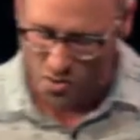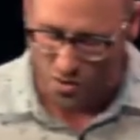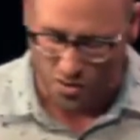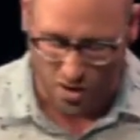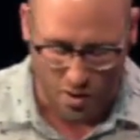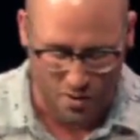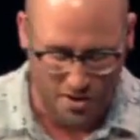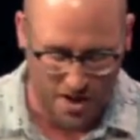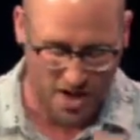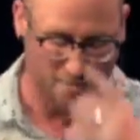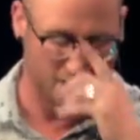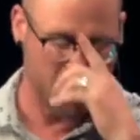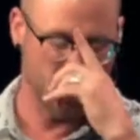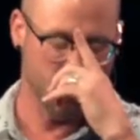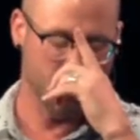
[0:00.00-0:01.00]
you grow in him
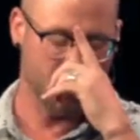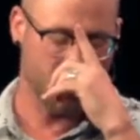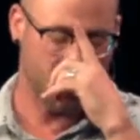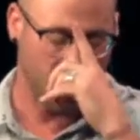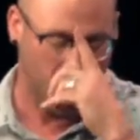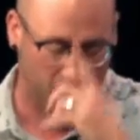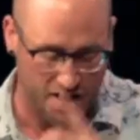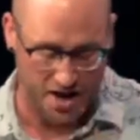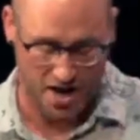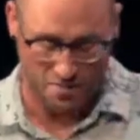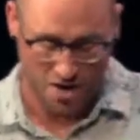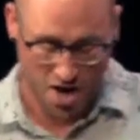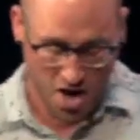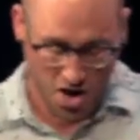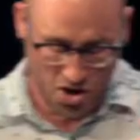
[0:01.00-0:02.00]
and you mature in
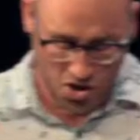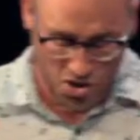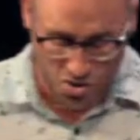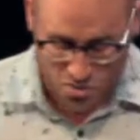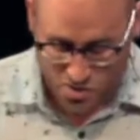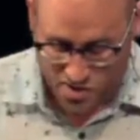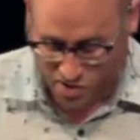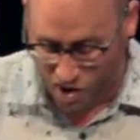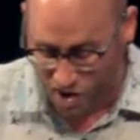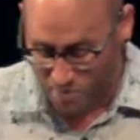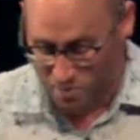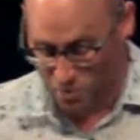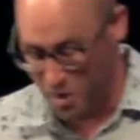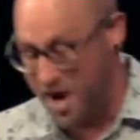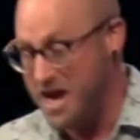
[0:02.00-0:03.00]
him, you start
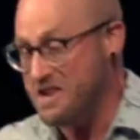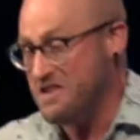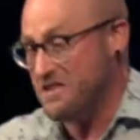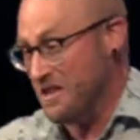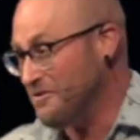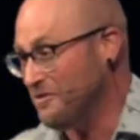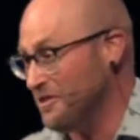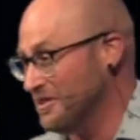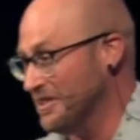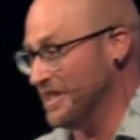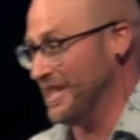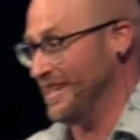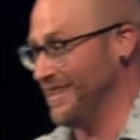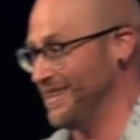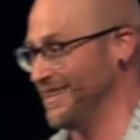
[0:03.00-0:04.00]
praying
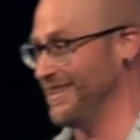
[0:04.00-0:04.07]
differently.